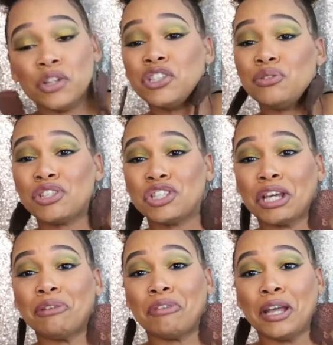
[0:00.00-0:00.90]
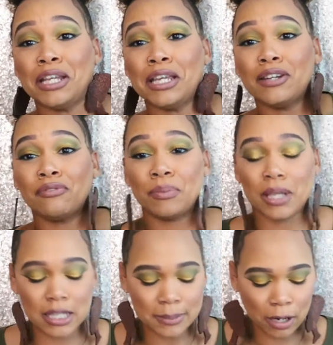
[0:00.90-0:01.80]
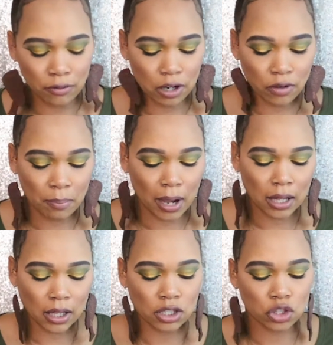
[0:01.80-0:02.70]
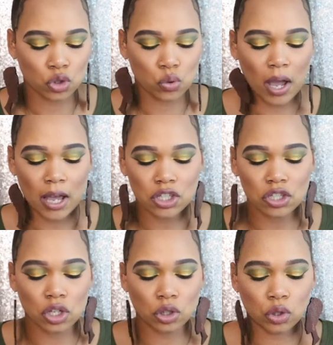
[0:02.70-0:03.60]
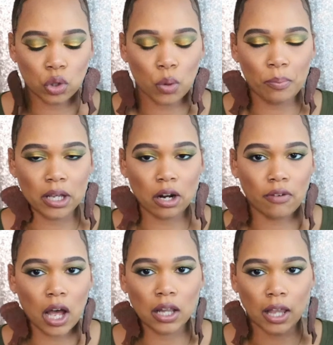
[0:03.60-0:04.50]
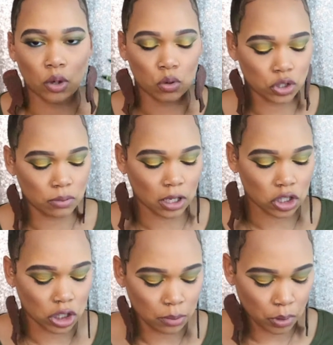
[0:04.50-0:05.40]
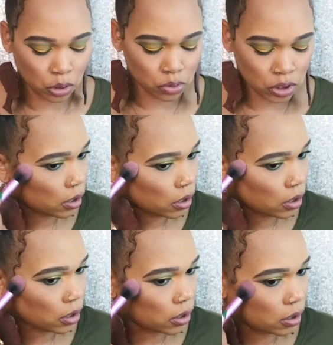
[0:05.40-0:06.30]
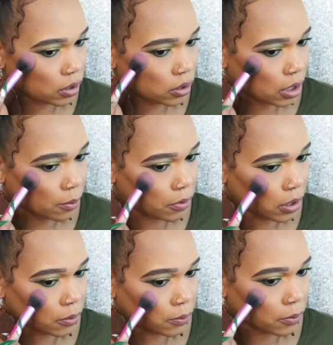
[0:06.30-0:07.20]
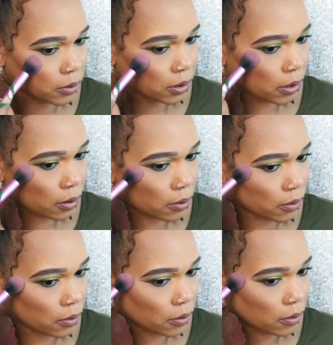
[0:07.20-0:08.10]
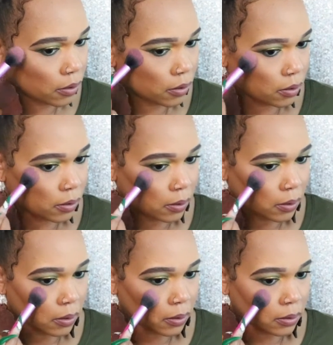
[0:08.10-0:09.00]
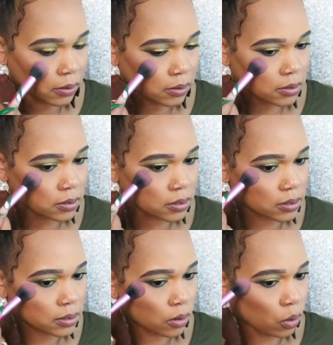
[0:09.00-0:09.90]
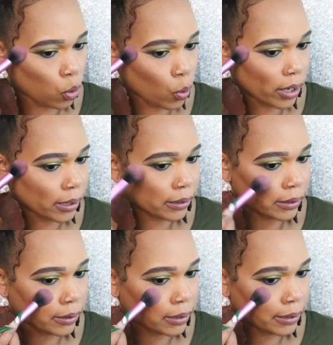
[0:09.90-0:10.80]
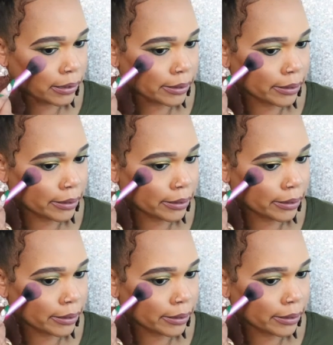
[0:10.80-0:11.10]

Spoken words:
going to use the shade Radiant from the It's My Ray Ray palette to add just a little bit of highlight onto my cheekbones and dab that on there. Just like that.